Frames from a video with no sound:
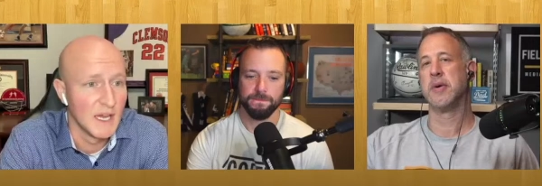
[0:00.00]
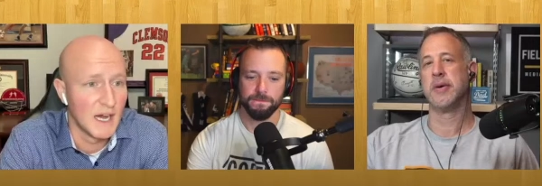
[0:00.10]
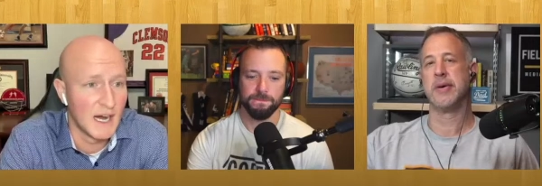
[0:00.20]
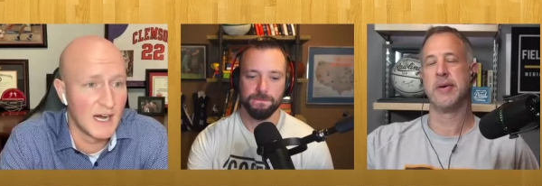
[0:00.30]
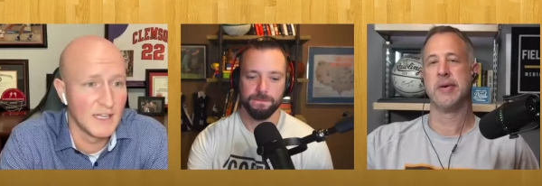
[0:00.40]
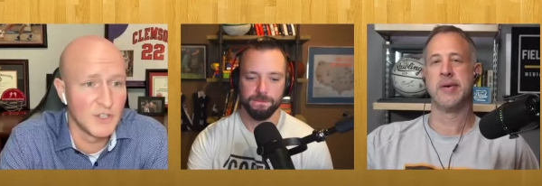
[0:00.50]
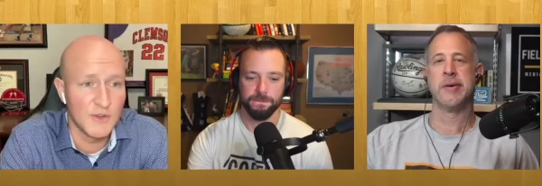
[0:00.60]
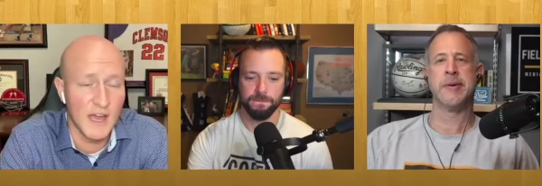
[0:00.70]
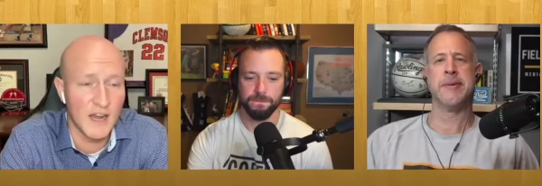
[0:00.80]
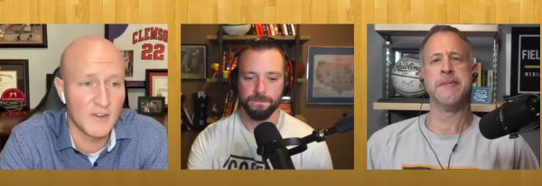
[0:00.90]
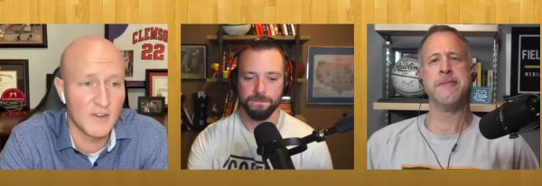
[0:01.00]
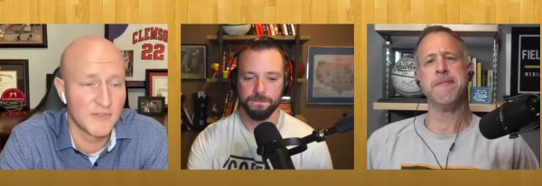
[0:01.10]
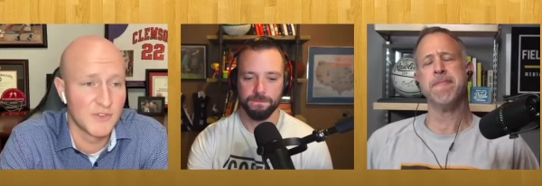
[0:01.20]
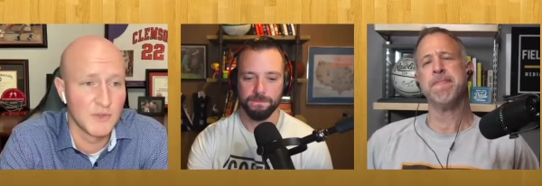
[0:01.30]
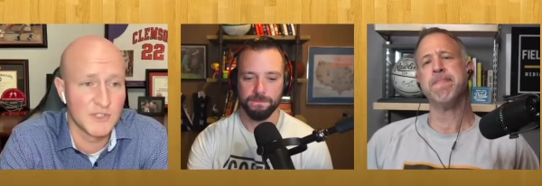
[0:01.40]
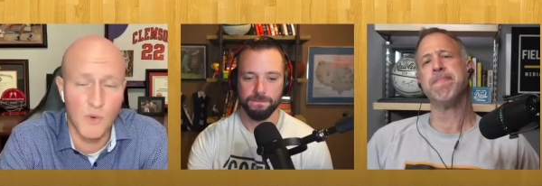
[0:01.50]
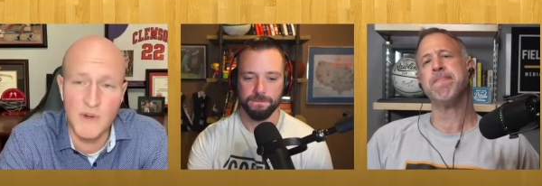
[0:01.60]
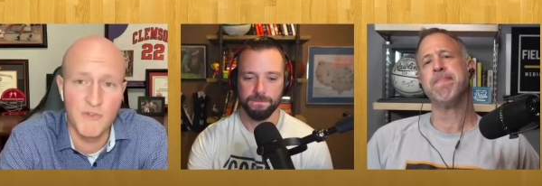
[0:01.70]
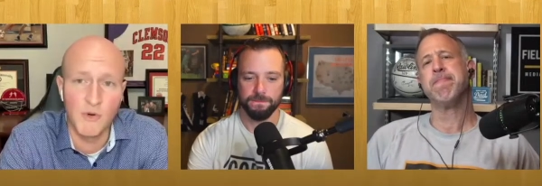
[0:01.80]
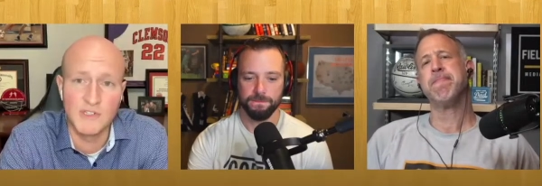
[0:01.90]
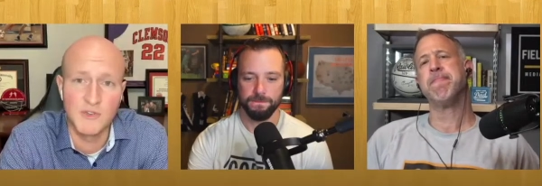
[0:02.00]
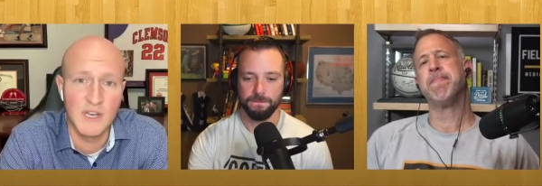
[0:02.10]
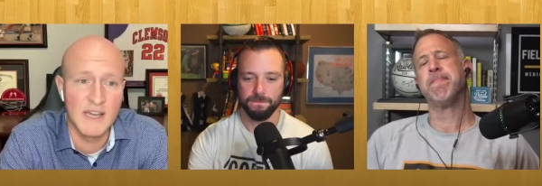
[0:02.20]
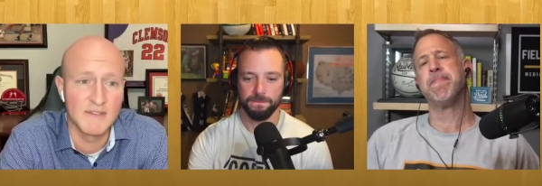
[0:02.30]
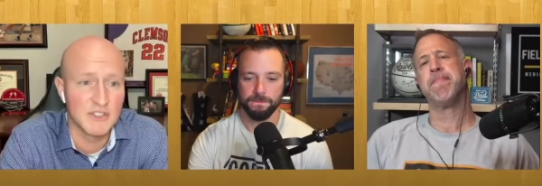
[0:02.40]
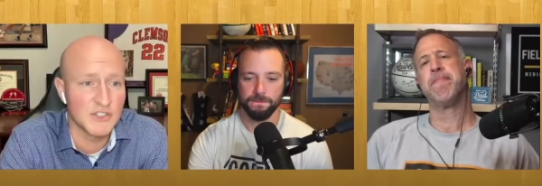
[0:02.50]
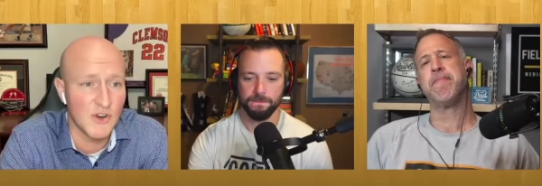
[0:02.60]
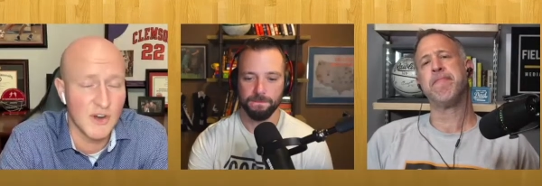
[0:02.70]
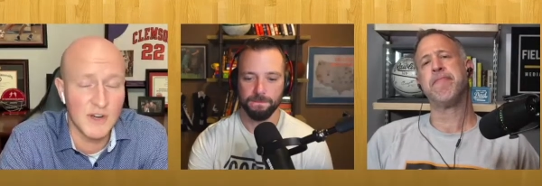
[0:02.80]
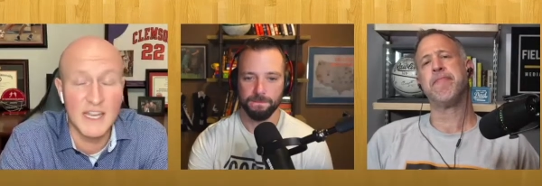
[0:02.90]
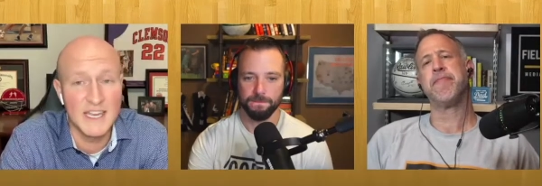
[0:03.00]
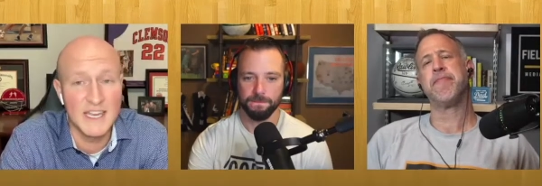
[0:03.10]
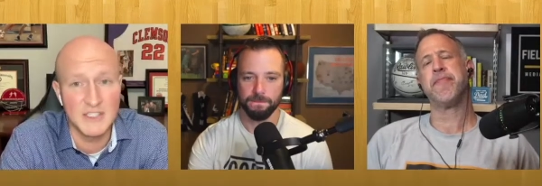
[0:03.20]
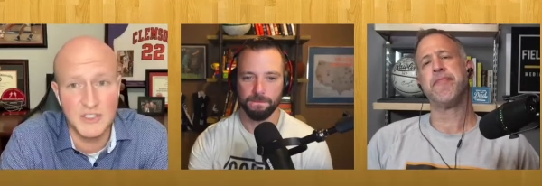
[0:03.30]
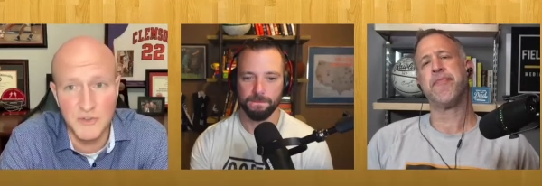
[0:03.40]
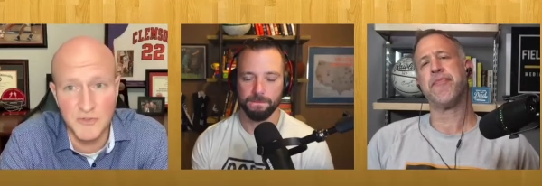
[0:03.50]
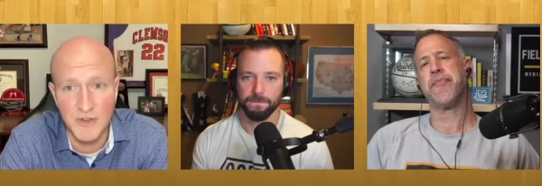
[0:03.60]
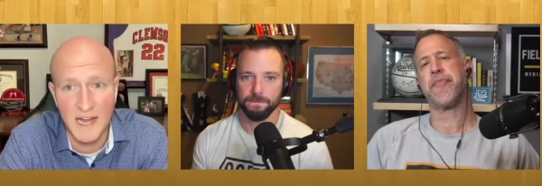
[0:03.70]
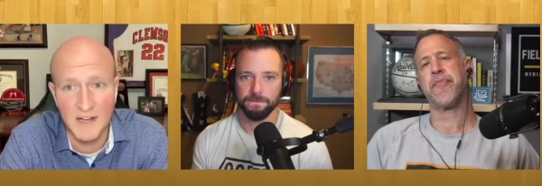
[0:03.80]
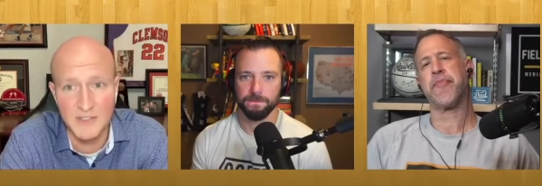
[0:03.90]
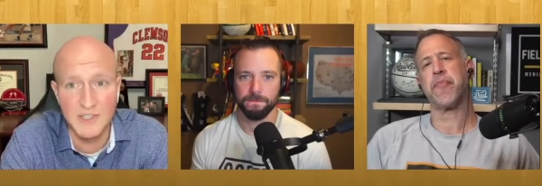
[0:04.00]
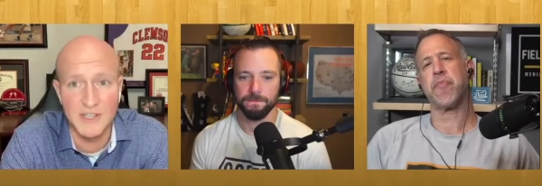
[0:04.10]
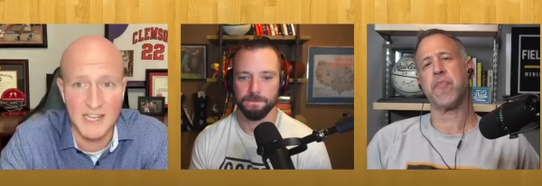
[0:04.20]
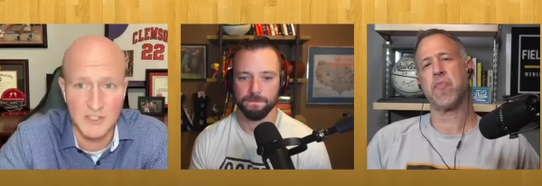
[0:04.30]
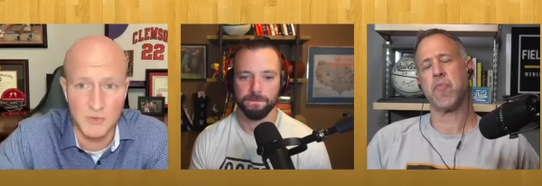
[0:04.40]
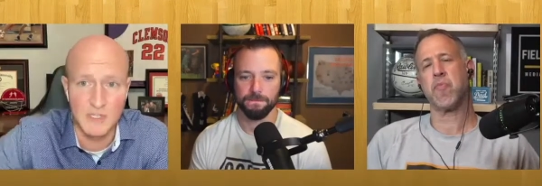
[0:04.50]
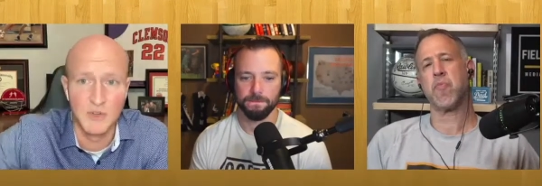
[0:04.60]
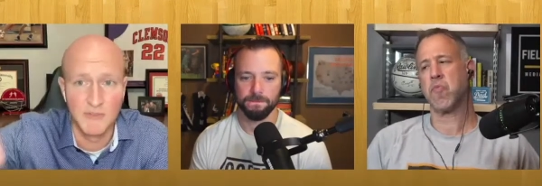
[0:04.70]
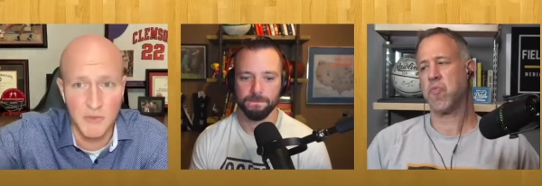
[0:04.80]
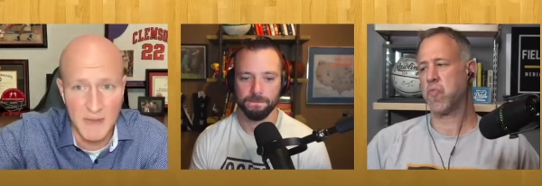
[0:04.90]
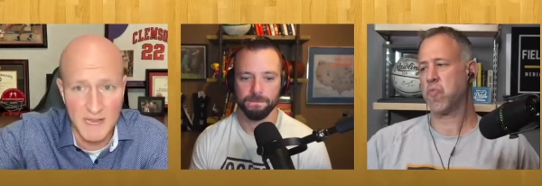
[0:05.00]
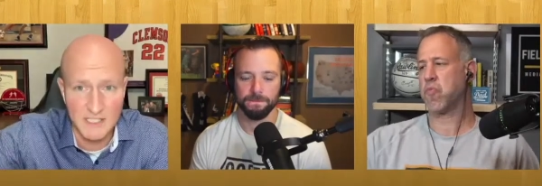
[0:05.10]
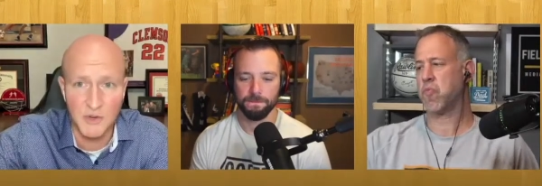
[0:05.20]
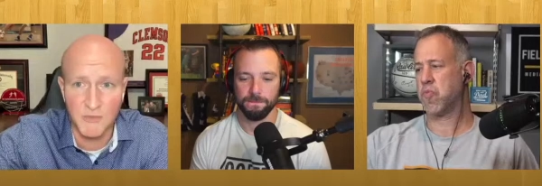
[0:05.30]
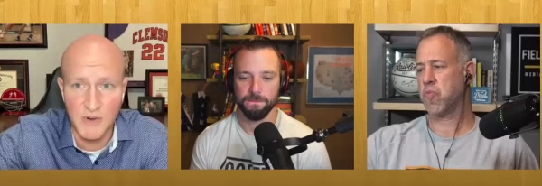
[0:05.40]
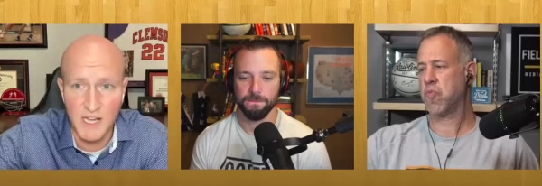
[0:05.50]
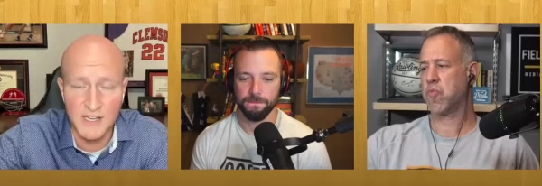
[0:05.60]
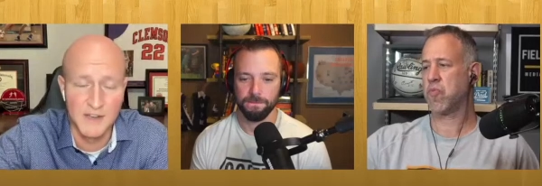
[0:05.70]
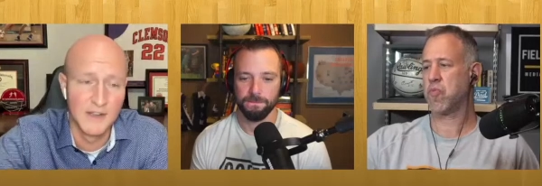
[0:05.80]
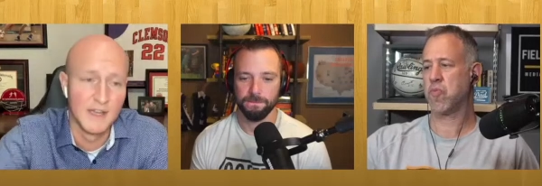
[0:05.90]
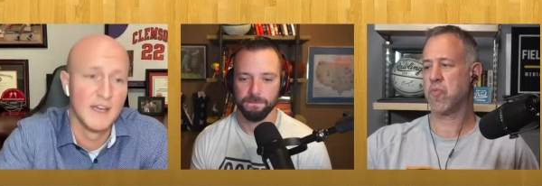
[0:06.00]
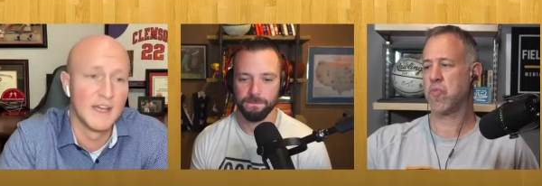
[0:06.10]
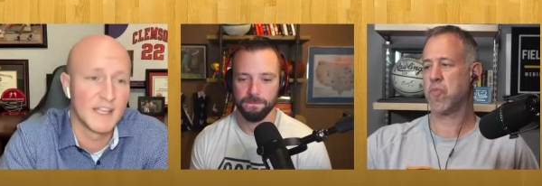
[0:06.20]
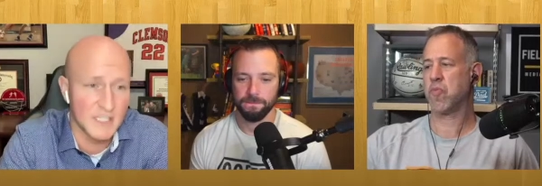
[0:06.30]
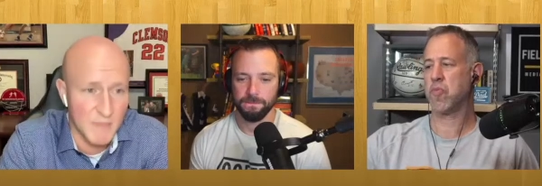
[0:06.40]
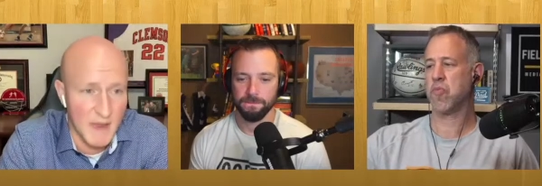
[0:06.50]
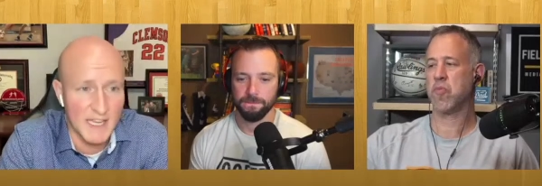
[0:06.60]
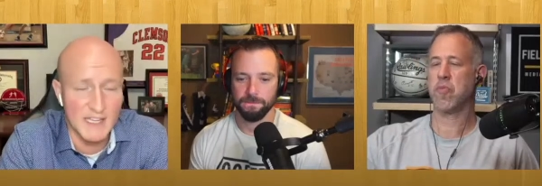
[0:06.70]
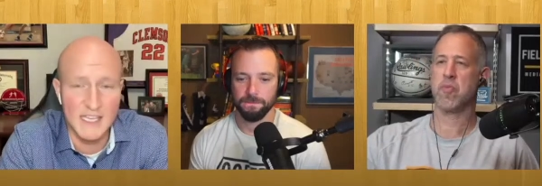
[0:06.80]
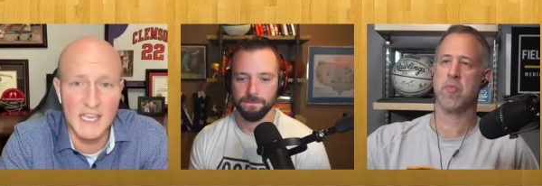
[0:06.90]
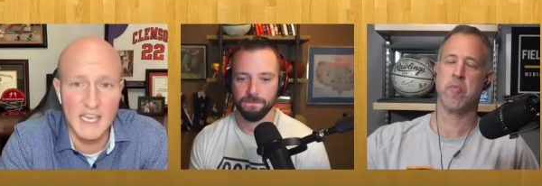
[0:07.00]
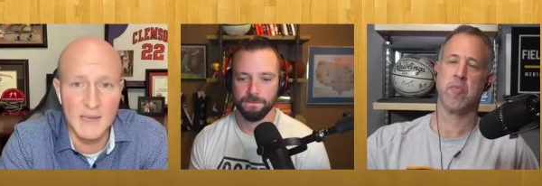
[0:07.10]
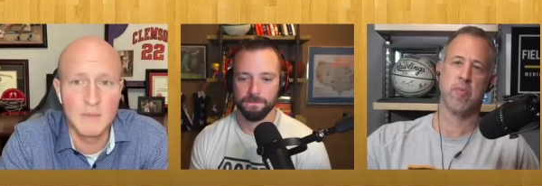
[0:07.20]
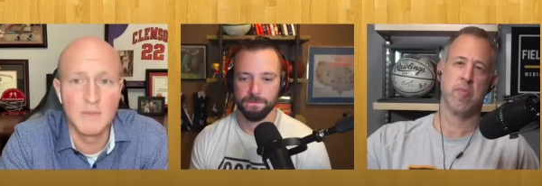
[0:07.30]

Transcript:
Speaker 1: Uh, Duke got off to a 24 to 11 start. He gets two fouls. That's when Louisville makes the run, gets back in the game.